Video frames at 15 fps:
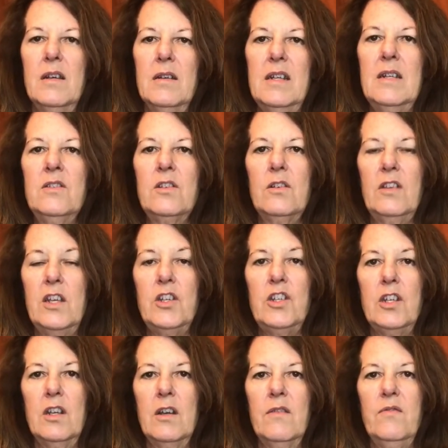
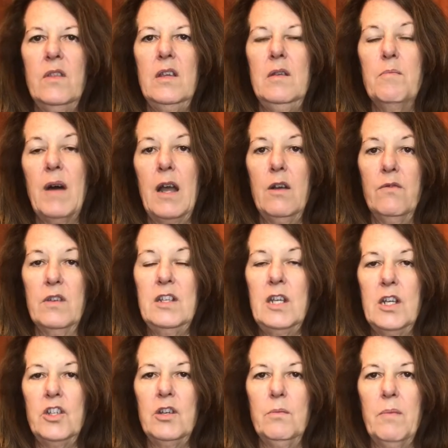installation of the
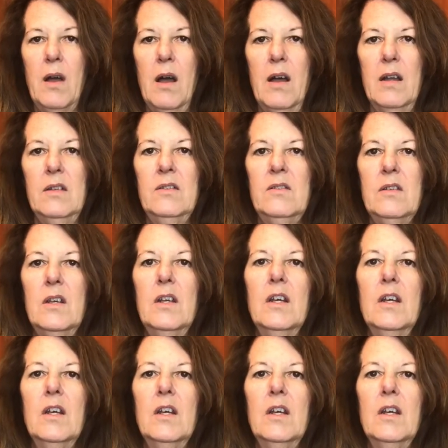bioretention ponds.